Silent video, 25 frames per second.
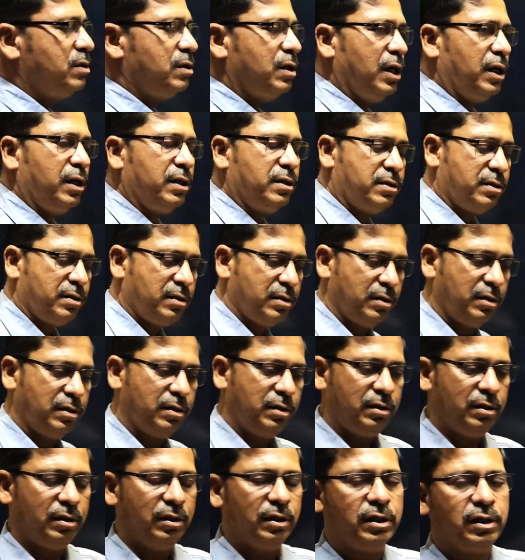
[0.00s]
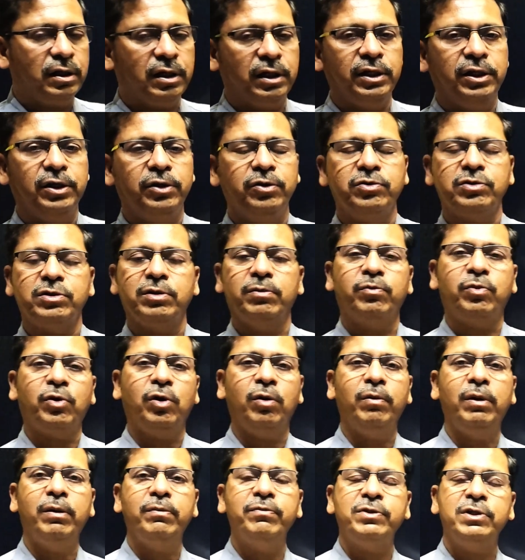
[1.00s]
let us continue some
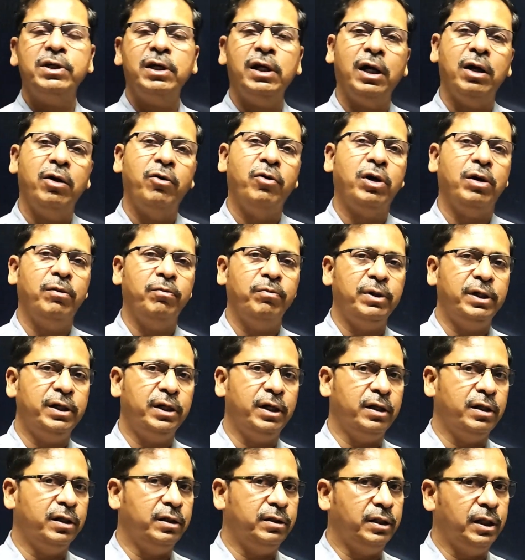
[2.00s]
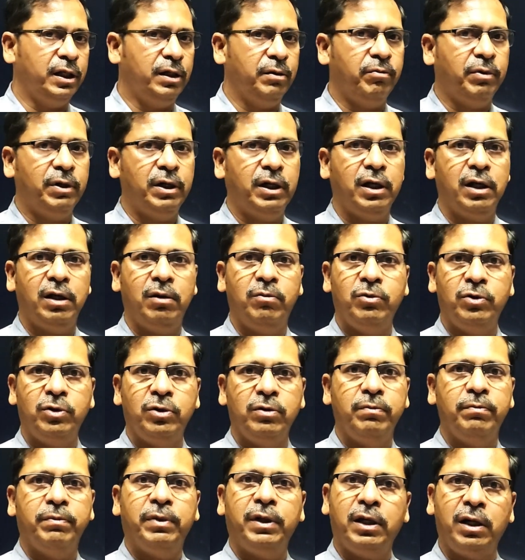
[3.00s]
problems here. I have completed the theory part
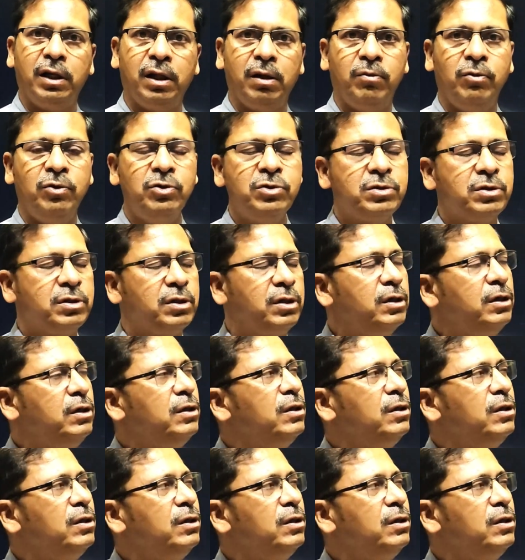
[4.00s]
almost.